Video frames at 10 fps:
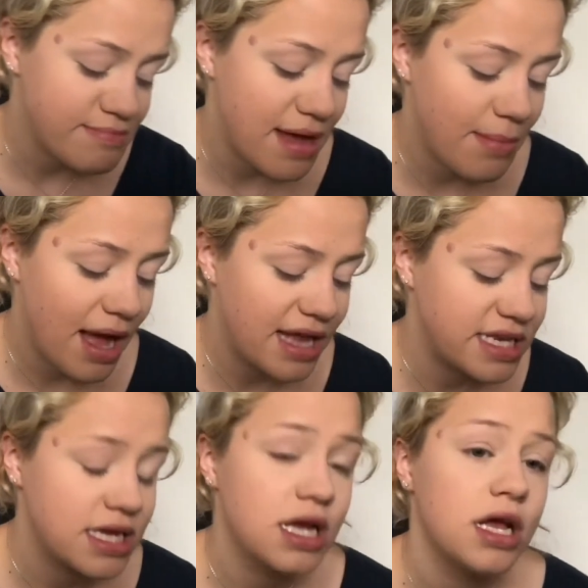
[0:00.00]

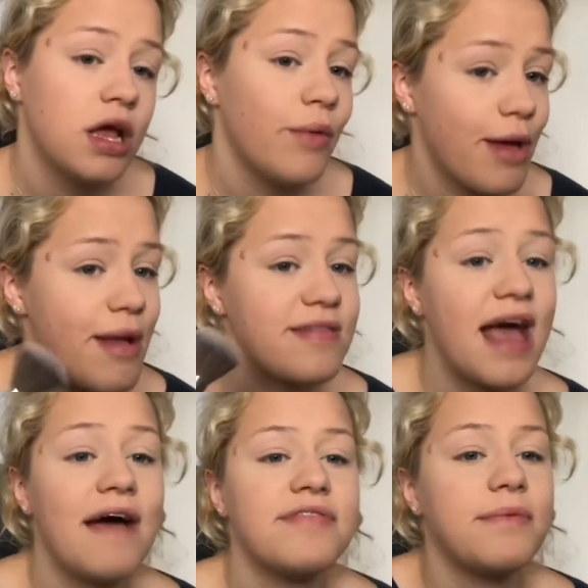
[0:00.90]
We were meant to
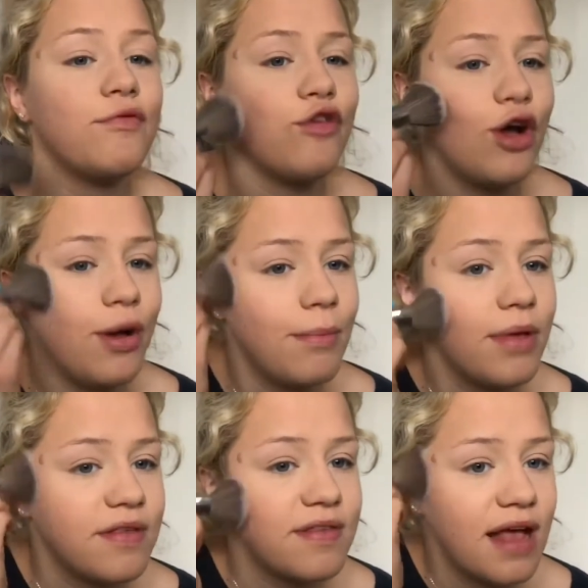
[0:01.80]
have them from
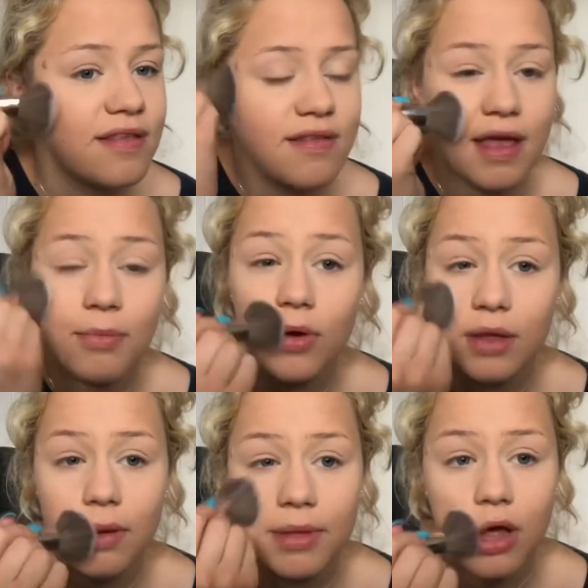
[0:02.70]
Saturday
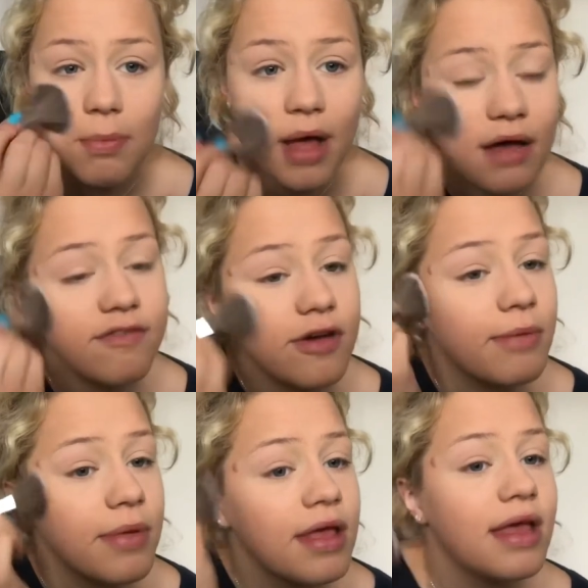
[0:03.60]
morning when we got back
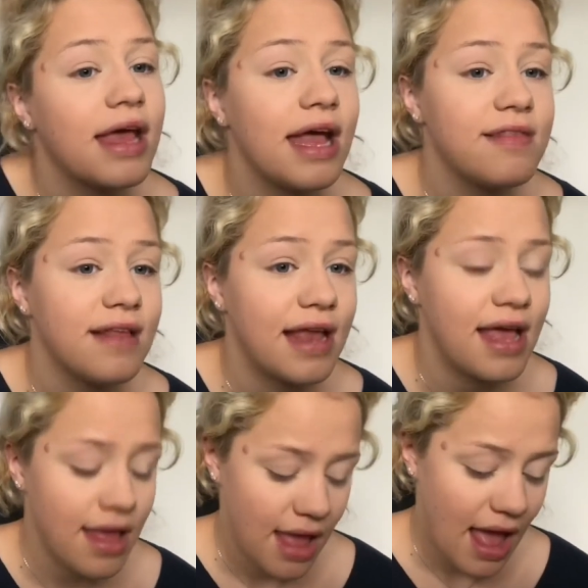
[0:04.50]
from
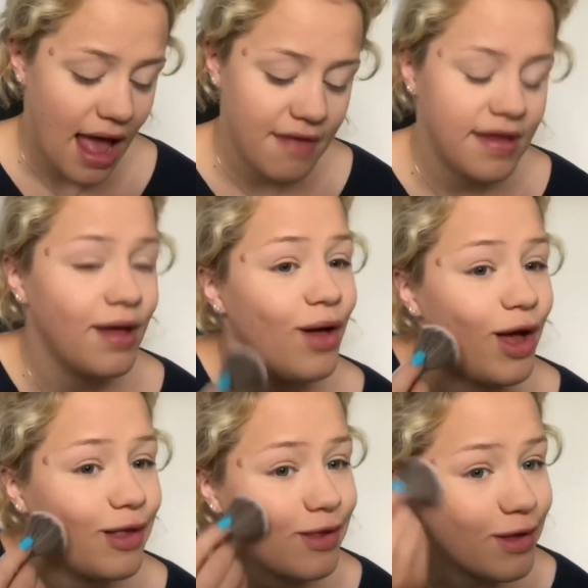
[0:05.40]
Italy. However,
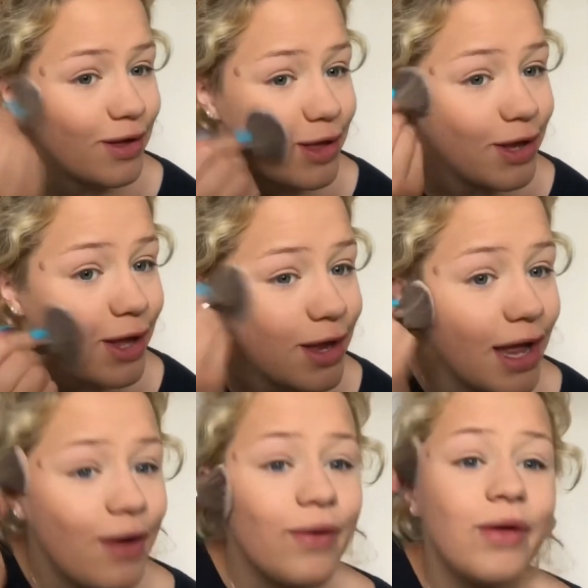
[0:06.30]
as you know
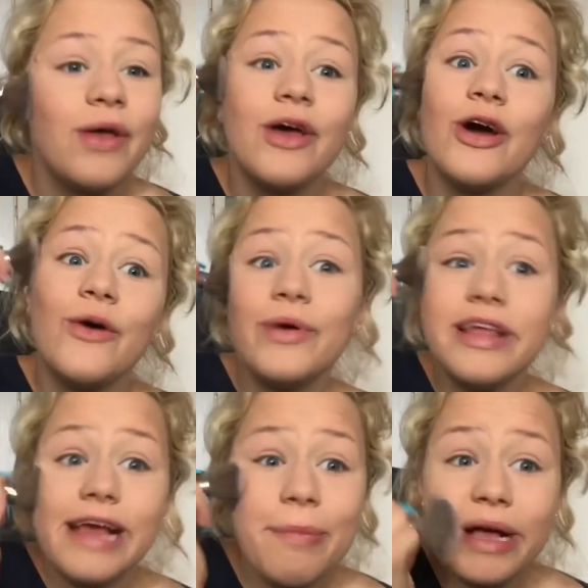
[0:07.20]
now, we
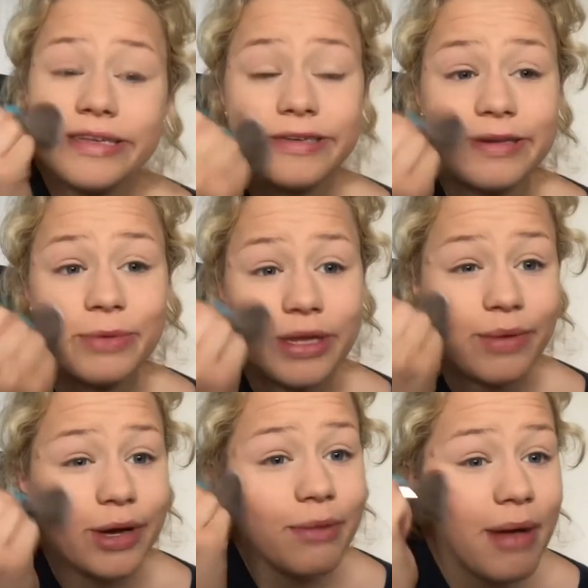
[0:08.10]
didn't get back Saturday morning.
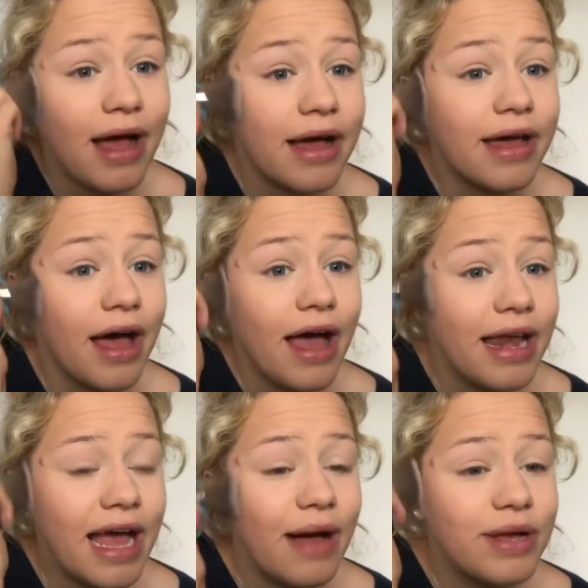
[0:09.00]
We got back
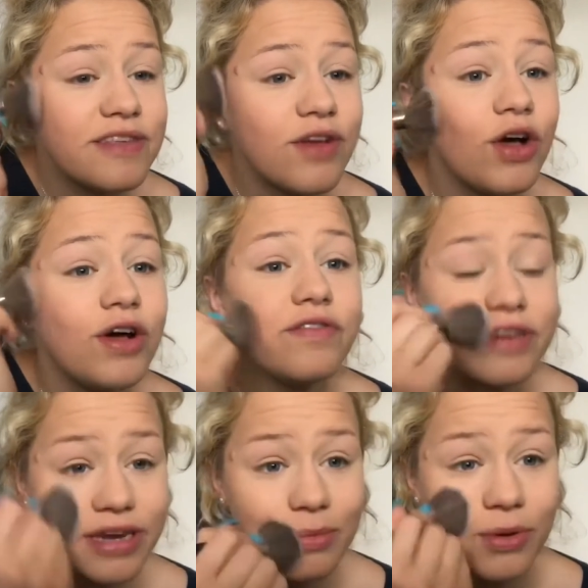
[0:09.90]
early hours of
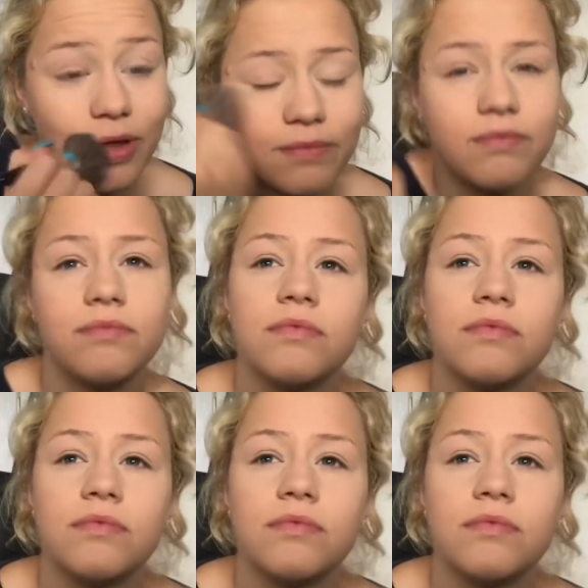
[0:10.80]
Sunday morning.